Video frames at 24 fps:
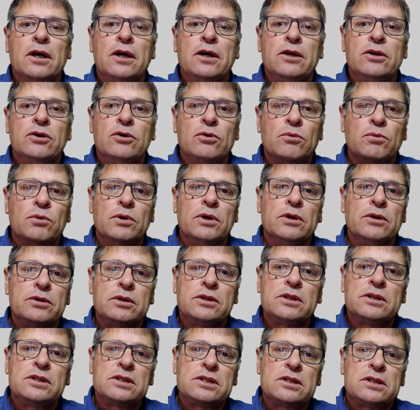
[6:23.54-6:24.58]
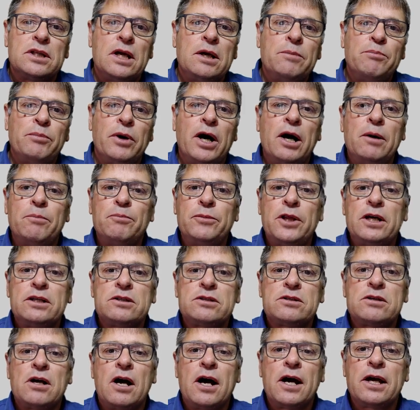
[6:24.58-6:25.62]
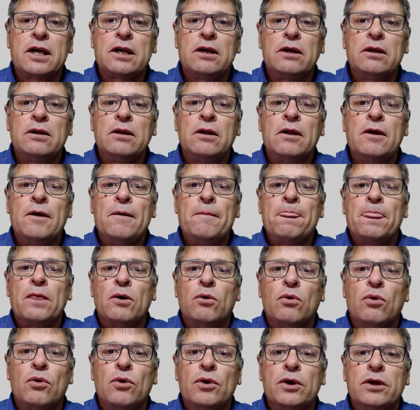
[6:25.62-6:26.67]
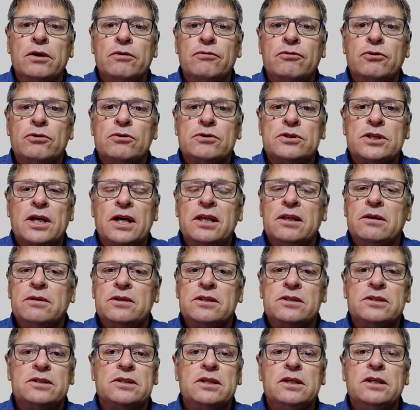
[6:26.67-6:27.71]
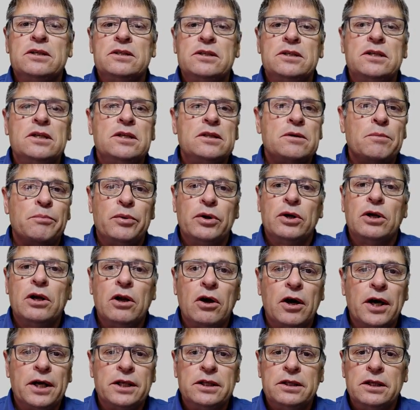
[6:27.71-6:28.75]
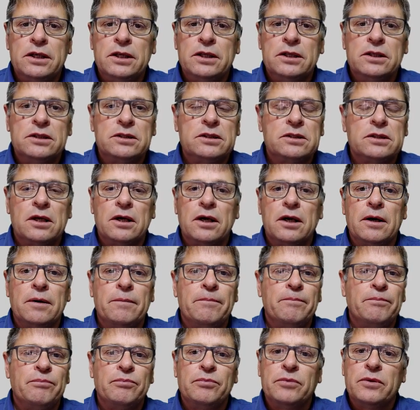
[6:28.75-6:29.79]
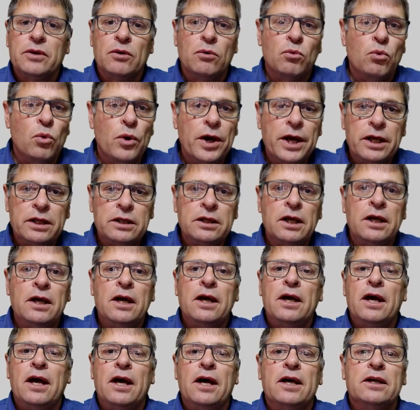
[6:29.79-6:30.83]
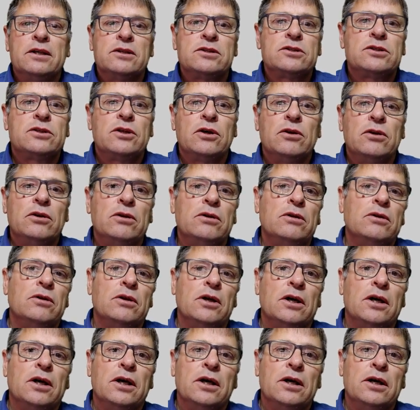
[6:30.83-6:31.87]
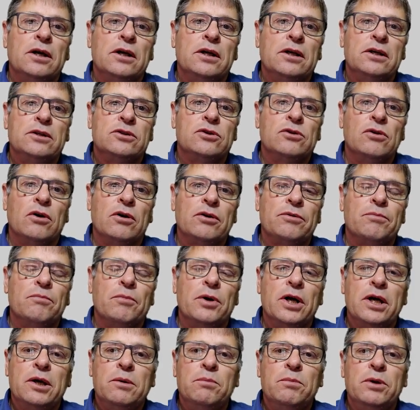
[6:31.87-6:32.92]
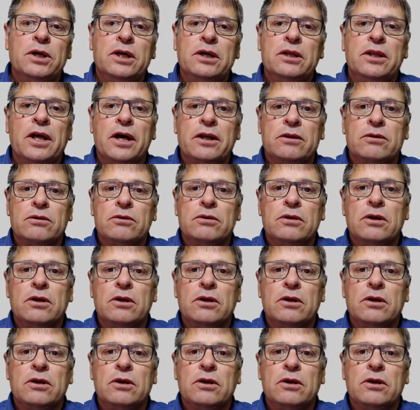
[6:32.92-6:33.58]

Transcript: you will step up that cycle. Or if you say that see the perlite is wet and still it's not maybe that